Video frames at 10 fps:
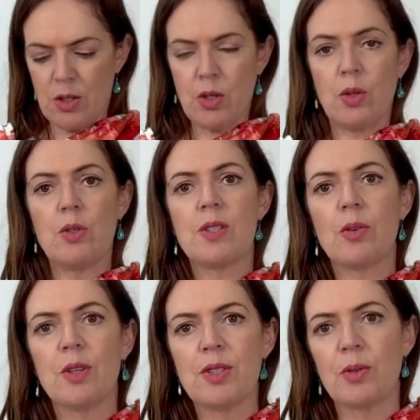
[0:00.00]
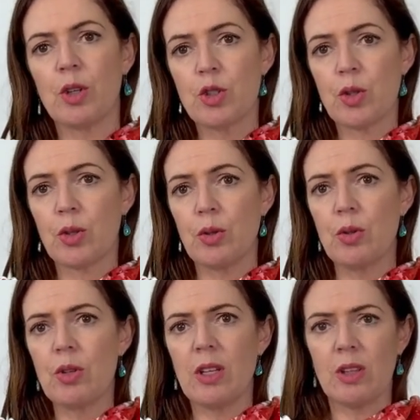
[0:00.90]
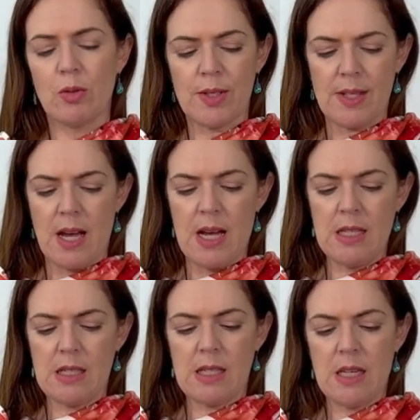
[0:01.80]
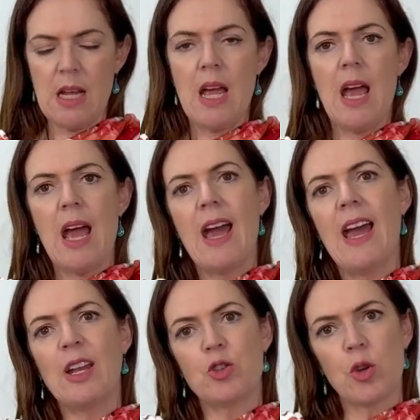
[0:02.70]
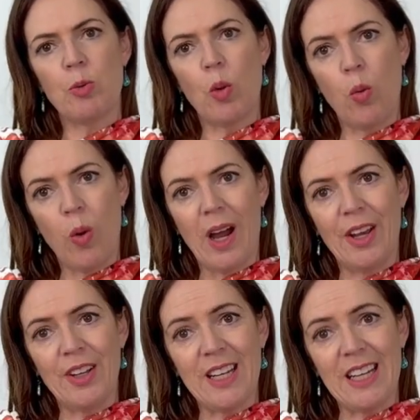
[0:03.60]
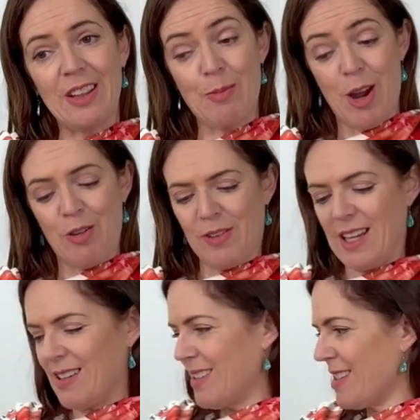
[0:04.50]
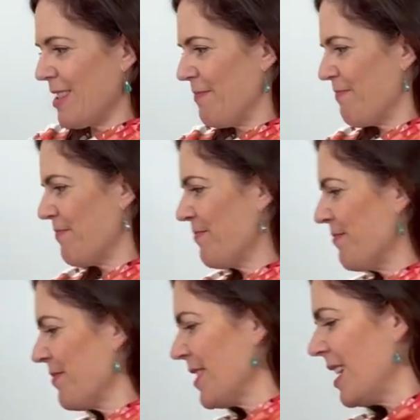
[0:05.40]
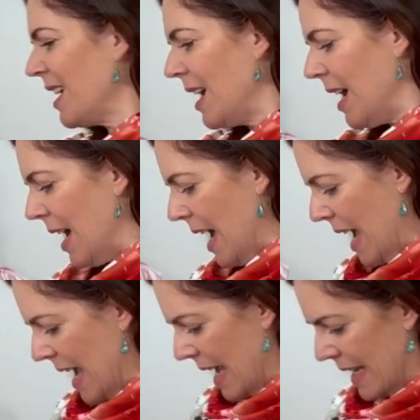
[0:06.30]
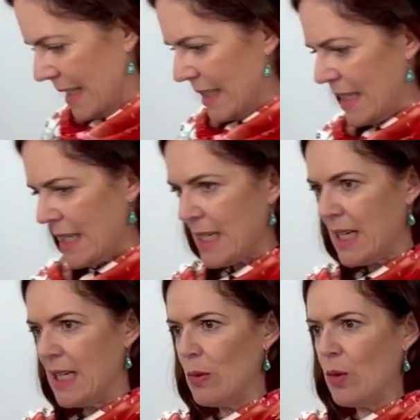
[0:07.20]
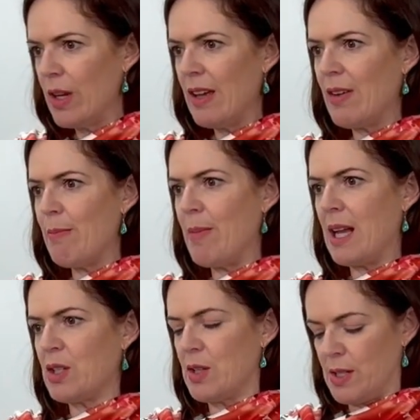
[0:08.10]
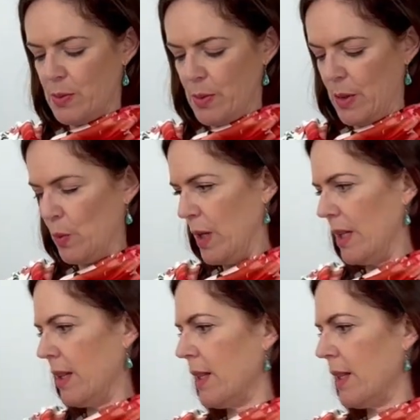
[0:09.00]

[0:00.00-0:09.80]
2002 in the Result and 111 in the Mariflex. And what have I matched this one with?